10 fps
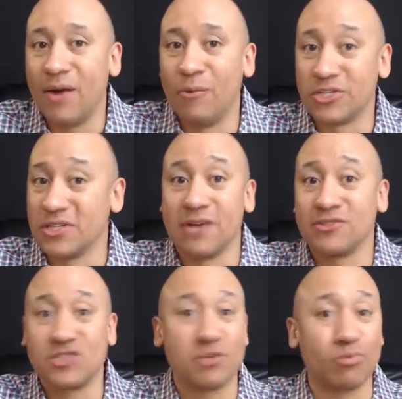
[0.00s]
which allows
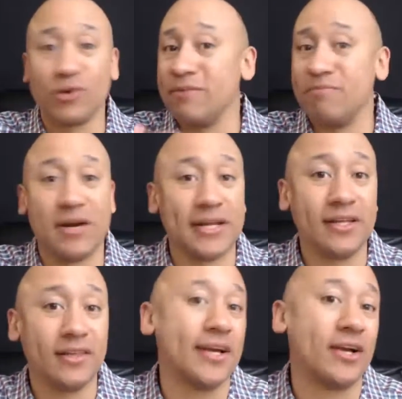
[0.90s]
us to print money
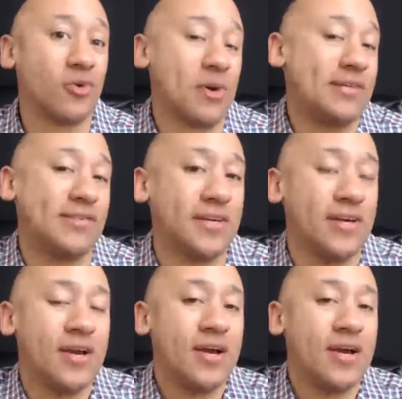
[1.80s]
like crazy.